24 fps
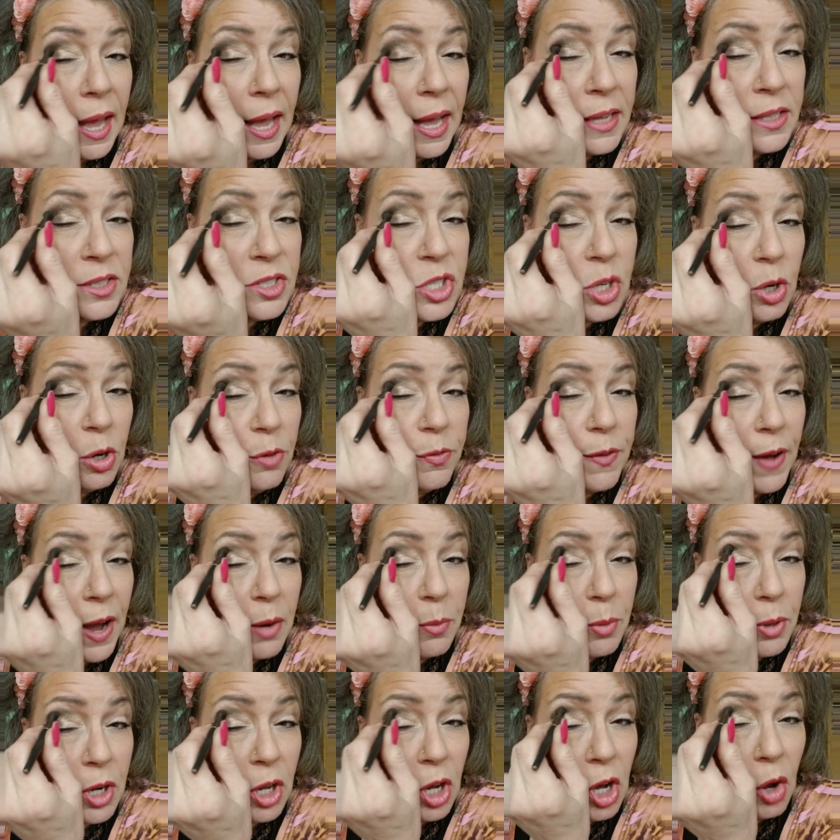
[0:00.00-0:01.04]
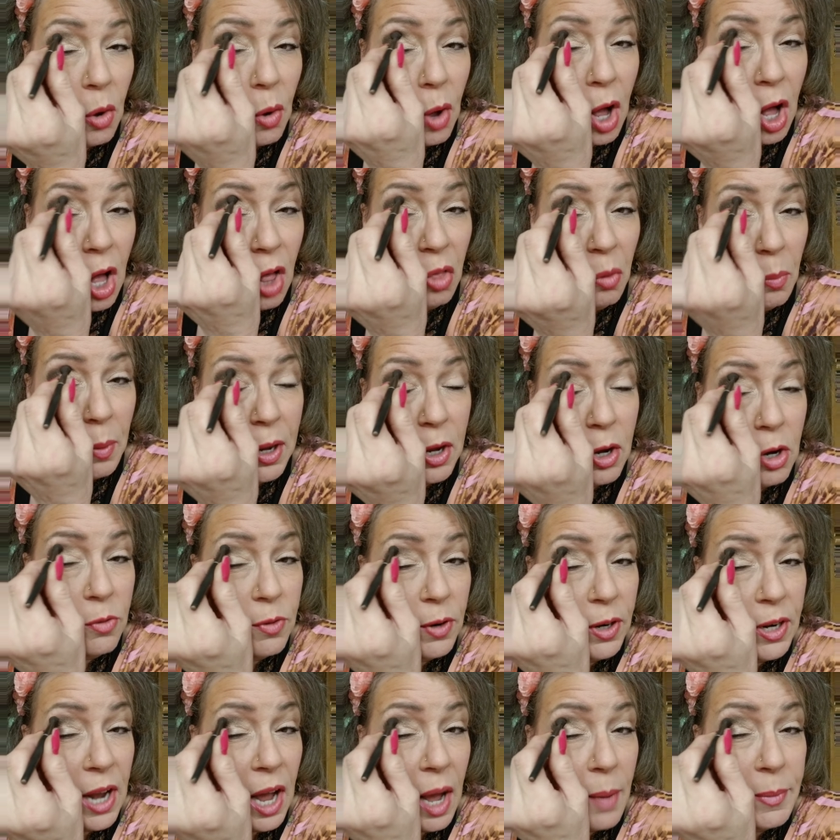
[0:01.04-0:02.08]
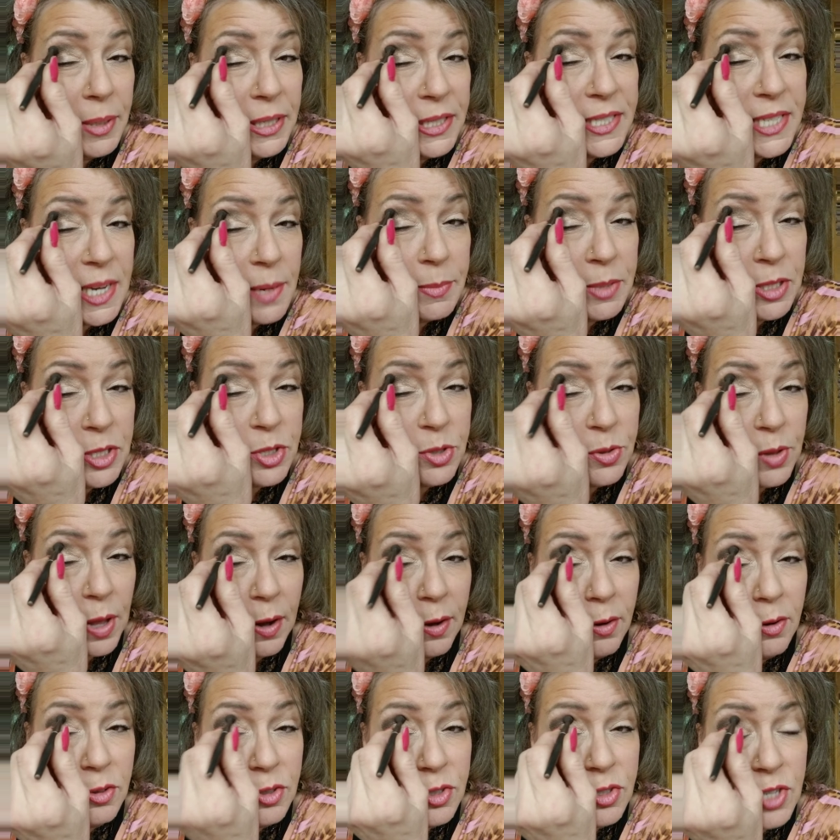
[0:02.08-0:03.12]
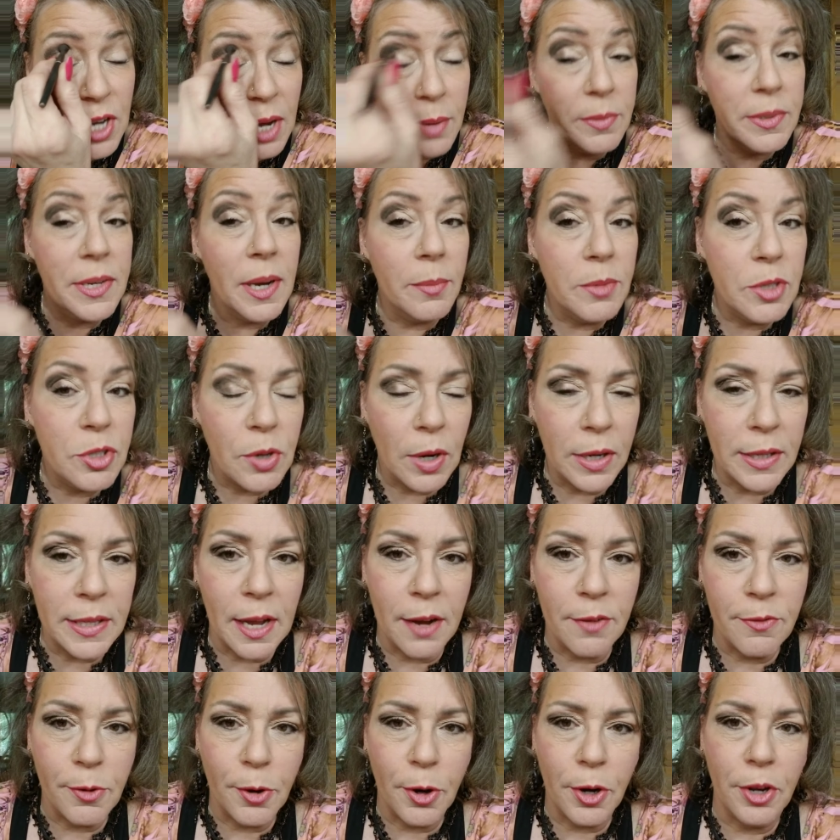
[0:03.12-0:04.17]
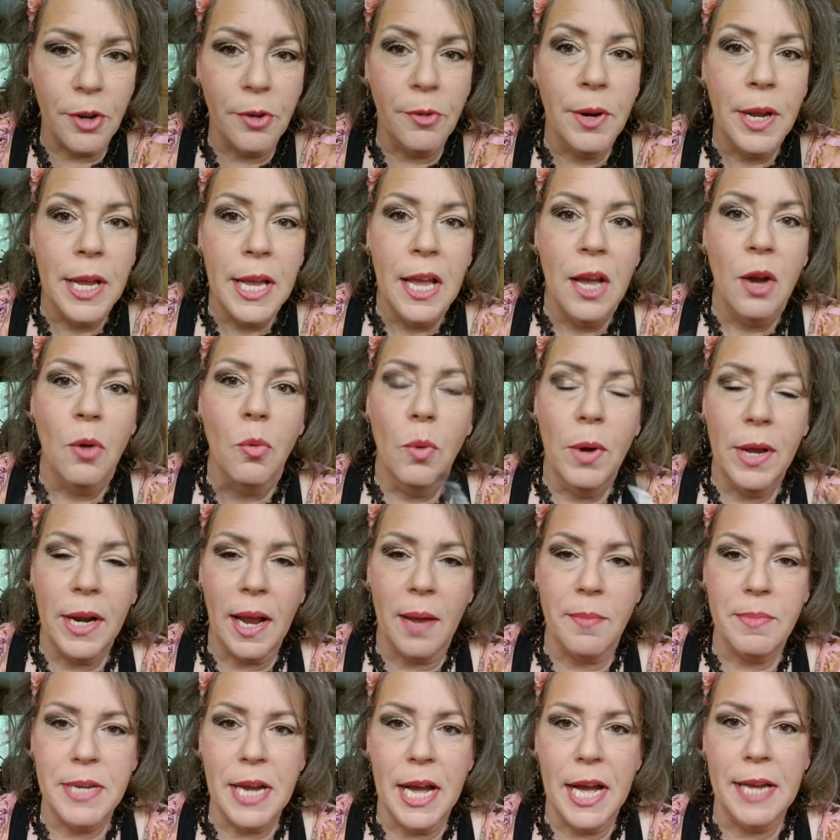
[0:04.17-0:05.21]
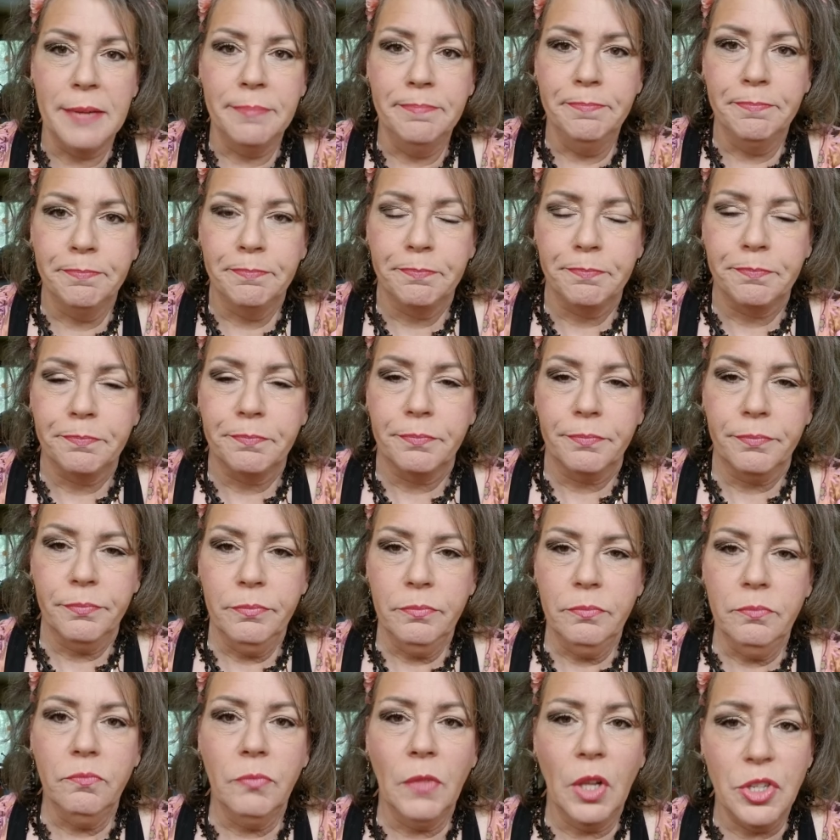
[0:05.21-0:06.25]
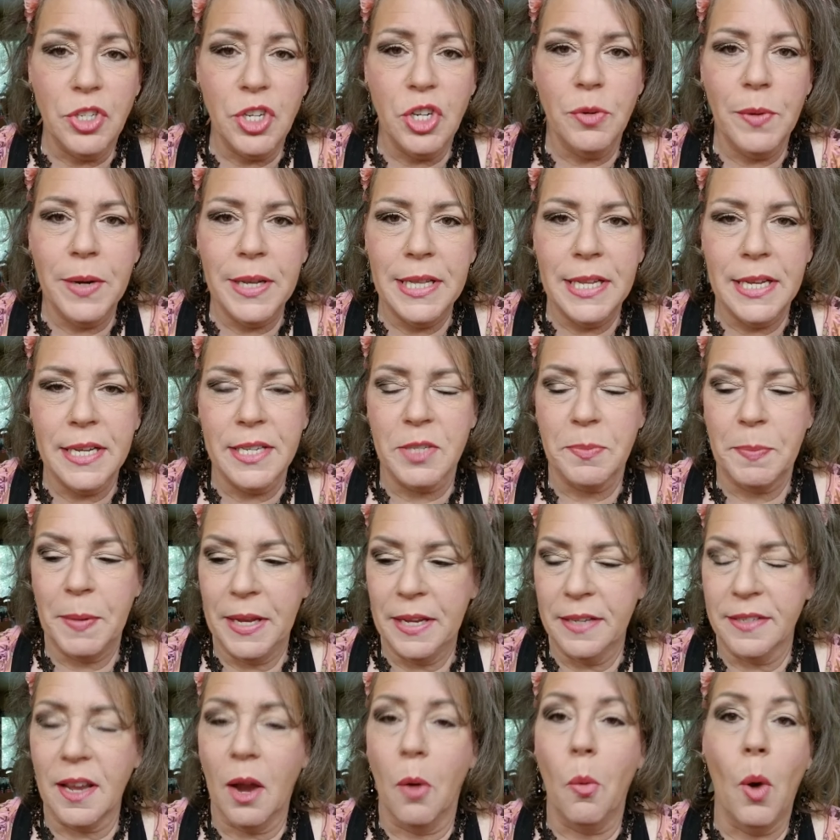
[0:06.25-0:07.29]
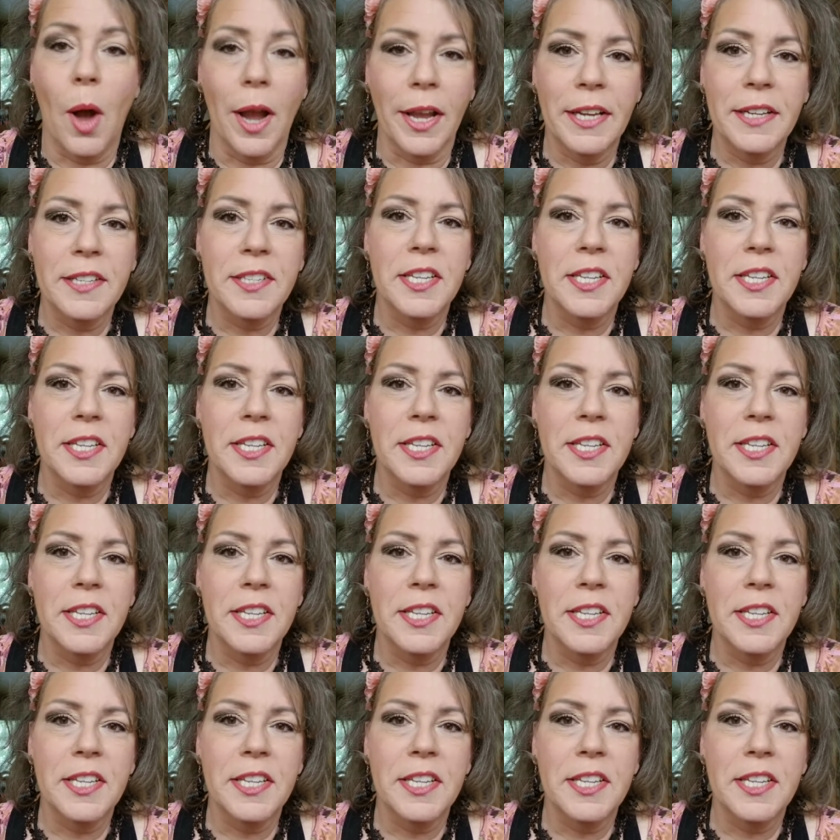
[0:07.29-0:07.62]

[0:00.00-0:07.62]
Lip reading: And so if I were to go all the way over, now I'm going to demonstrate that for you when I'm done doing this, because I want you